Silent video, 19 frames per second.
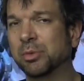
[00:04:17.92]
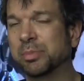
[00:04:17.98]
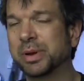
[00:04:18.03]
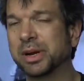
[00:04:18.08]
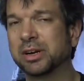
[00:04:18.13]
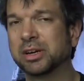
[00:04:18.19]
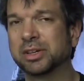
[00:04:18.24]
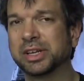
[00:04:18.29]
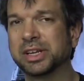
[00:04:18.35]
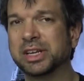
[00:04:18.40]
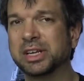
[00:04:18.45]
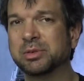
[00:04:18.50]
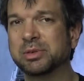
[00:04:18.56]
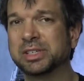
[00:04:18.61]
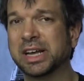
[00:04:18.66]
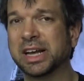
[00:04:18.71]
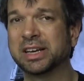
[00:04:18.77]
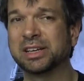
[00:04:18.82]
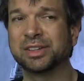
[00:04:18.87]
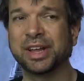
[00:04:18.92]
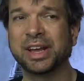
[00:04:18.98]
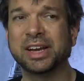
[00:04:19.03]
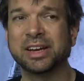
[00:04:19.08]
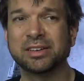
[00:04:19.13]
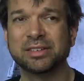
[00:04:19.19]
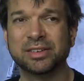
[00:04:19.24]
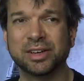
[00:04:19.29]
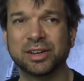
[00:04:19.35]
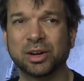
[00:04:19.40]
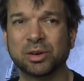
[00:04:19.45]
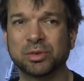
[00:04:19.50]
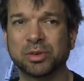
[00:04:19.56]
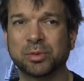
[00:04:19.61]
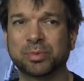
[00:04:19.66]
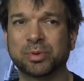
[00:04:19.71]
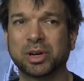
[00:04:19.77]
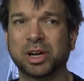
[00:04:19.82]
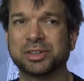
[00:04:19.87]
apparently he was added late, you know,
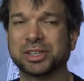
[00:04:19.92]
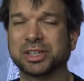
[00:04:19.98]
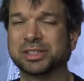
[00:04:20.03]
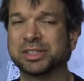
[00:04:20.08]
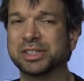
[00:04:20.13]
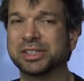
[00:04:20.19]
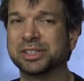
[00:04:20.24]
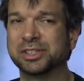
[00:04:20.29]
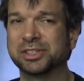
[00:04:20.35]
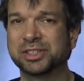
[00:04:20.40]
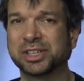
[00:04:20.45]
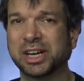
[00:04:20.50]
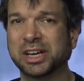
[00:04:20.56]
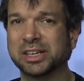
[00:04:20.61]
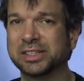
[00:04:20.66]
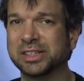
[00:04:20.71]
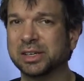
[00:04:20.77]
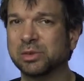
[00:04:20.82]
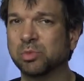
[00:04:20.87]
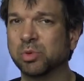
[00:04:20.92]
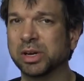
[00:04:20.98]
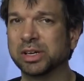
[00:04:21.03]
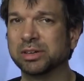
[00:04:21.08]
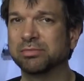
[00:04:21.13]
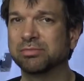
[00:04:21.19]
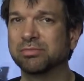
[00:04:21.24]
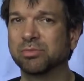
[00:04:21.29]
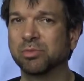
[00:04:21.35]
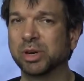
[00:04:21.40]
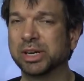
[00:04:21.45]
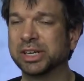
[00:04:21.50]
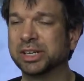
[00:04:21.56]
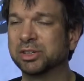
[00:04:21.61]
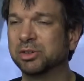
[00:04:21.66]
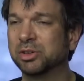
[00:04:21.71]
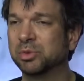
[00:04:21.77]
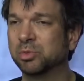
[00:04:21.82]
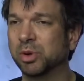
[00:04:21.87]
the project. He just kind of did what he
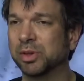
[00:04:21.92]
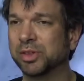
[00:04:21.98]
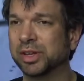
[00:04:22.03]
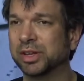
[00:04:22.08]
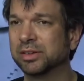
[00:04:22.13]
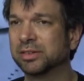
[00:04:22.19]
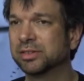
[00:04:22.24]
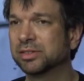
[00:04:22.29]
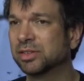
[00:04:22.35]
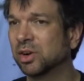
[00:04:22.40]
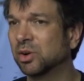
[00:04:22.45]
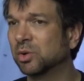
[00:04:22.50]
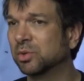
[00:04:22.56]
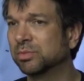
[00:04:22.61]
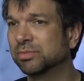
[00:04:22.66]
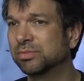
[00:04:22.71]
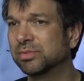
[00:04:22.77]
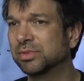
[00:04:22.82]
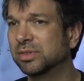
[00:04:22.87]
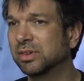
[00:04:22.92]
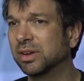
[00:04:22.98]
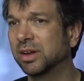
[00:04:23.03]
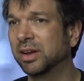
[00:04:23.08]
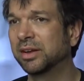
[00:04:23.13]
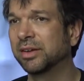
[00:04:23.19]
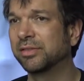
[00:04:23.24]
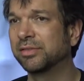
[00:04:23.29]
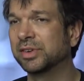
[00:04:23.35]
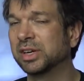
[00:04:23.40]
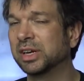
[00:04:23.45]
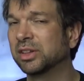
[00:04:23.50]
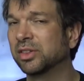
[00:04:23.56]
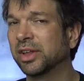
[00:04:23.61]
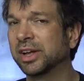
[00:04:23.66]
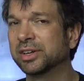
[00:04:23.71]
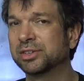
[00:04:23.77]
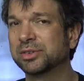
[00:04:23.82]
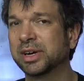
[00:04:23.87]
could with it. So if you
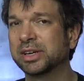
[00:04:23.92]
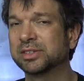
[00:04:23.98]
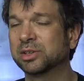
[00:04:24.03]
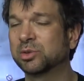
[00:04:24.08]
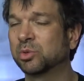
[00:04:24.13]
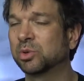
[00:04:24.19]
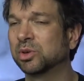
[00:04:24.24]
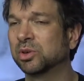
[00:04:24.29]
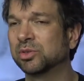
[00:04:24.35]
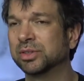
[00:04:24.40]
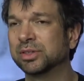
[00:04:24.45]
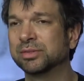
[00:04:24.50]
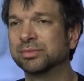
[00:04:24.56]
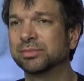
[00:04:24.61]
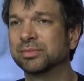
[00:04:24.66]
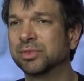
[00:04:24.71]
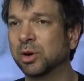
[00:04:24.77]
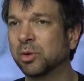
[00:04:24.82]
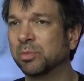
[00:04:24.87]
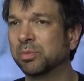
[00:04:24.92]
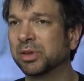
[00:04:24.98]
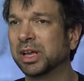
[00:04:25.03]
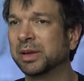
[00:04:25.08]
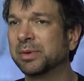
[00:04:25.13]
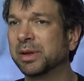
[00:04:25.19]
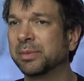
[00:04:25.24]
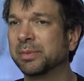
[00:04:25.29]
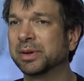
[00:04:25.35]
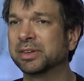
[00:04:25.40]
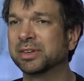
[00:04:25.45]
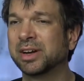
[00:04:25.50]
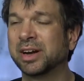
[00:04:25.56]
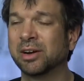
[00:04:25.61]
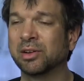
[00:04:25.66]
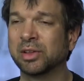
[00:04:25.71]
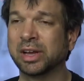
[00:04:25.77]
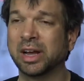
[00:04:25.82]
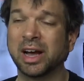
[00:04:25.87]
didn't like Jurassic World, then don't blame him
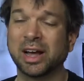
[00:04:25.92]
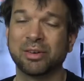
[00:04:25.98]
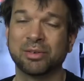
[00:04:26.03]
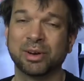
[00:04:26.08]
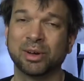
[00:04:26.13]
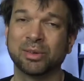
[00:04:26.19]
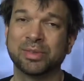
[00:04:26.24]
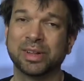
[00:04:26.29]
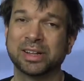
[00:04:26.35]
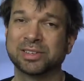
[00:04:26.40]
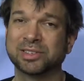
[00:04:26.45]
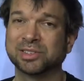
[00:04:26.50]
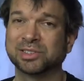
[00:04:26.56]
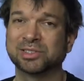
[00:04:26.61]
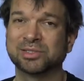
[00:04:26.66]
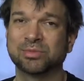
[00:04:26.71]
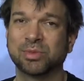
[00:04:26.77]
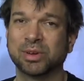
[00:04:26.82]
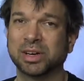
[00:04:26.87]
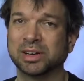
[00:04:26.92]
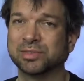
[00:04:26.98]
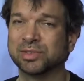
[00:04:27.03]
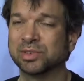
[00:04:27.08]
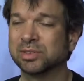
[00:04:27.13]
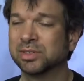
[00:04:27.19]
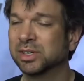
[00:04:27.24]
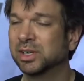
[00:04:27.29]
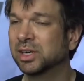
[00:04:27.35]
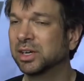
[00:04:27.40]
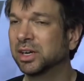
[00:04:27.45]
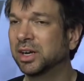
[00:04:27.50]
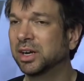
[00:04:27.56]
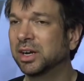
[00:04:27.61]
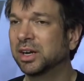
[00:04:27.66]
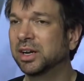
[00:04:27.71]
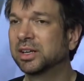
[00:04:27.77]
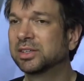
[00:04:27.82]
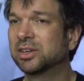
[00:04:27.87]
entirely. I don't know. That's just whatever.
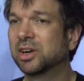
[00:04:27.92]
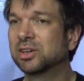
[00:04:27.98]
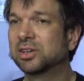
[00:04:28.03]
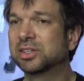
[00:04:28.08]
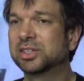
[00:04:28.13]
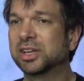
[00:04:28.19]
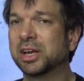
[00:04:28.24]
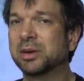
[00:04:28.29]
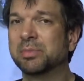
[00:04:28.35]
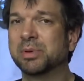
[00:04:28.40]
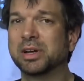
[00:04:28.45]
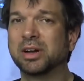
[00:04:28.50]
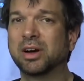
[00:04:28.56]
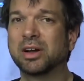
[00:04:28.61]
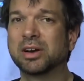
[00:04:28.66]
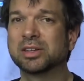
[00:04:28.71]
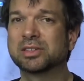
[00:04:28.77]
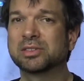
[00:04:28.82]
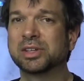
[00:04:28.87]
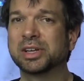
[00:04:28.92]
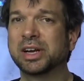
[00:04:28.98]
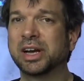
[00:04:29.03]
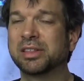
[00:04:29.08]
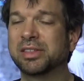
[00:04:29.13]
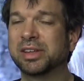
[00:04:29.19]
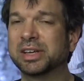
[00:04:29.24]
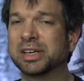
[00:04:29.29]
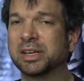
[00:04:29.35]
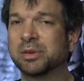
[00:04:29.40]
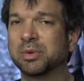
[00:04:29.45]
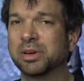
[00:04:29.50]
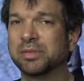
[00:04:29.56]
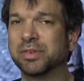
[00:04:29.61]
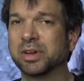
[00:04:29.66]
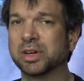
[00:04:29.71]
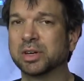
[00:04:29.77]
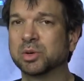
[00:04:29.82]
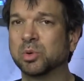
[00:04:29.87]
It's hard to say, but honestly, I think he would
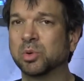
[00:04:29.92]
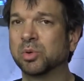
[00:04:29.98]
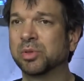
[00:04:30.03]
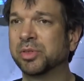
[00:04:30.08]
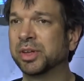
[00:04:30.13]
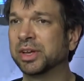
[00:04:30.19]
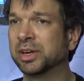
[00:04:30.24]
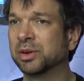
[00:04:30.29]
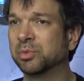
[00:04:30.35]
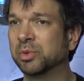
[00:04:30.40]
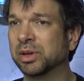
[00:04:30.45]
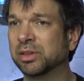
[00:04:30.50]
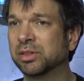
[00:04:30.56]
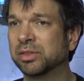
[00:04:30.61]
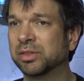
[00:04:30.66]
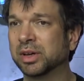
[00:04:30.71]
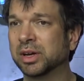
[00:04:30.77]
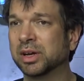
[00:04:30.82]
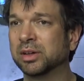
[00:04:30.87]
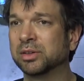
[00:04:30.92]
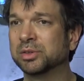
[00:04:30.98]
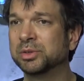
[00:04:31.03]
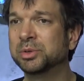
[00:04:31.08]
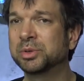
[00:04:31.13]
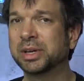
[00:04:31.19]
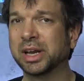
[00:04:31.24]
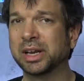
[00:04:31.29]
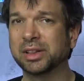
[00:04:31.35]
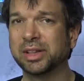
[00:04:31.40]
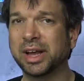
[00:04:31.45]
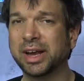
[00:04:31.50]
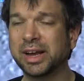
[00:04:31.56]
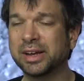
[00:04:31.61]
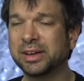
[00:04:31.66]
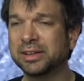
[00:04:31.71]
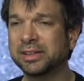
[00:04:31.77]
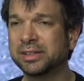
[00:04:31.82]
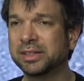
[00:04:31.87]
have done a cool thing with Luke
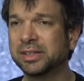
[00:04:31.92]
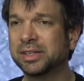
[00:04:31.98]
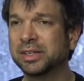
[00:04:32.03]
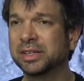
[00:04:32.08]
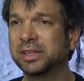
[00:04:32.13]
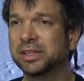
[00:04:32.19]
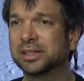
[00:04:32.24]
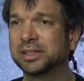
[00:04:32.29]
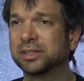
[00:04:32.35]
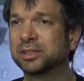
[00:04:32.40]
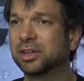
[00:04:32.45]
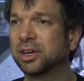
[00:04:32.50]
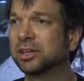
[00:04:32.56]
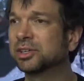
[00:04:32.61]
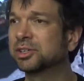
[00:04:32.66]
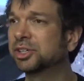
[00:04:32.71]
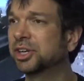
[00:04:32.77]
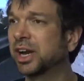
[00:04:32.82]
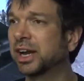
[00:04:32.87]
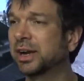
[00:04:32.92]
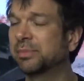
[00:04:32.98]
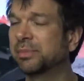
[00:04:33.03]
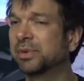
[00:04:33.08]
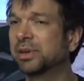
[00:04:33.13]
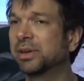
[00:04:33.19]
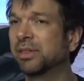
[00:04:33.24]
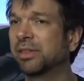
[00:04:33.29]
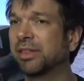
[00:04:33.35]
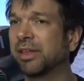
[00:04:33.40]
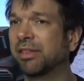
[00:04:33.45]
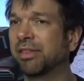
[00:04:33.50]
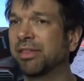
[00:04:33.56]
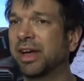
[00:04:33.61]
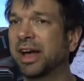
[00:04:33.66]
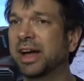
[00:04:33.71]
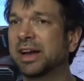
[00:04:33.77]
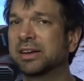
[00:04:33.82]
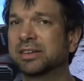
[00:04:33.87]
Leia. It's a darn shame
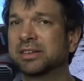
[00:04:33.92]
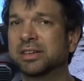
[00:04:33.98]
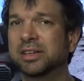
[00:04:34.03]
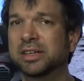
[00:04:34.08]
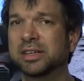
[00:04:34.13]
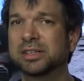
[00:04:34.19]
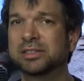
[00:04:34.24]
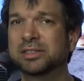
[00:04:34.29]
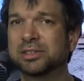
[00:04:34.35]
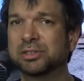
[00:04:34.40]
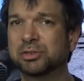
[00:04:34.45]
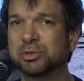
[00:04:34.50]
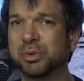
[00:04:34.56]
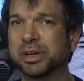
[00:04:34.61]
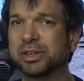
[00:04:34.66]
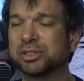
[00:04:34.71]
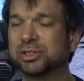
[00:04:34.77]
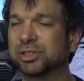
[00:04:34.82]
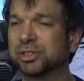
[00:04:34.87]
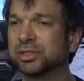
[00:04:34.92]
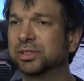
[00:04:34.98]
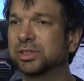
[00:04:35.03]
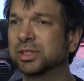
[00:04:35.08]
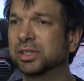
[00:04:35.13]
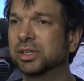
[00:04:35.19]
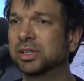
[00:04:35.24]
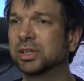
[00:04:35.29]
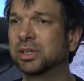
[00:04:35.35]
that situation,